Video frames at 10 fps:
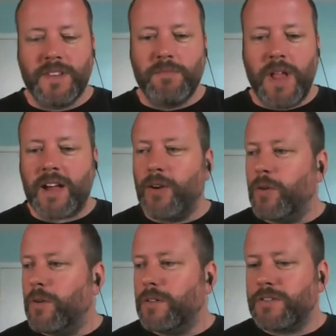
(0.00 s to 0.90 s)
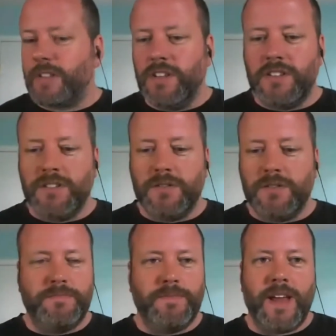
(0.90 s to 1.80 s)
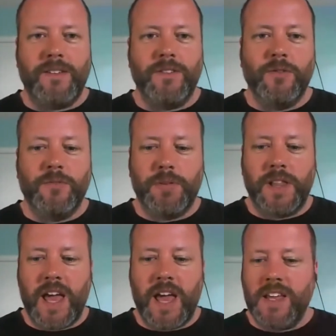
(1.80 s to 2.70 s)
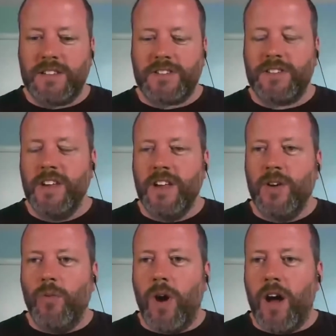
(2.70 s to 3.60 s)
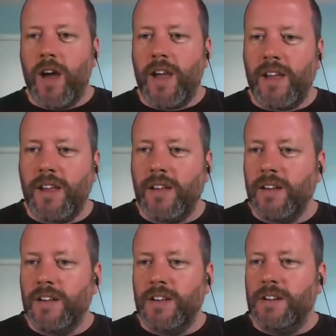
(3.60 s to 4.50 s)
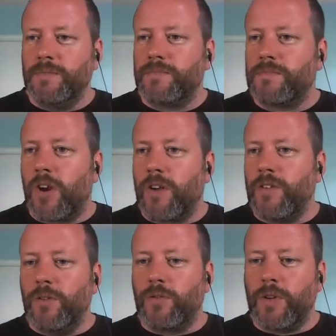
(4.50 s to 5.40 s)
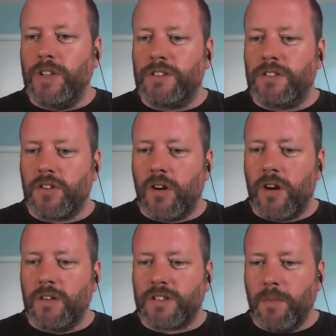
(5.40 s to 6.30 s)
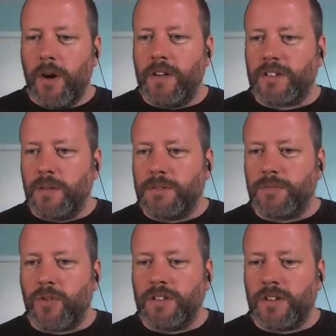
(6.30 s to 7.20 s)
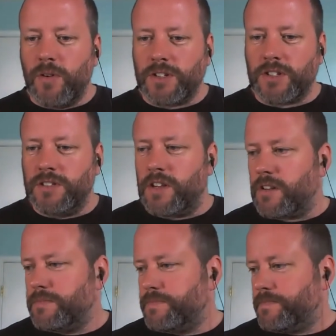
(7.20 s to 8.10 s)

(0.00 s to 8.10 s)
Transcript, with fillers: black holes into, I don't know, planets? Why are there no green stars? Come on, there's got to be some crazy questions here.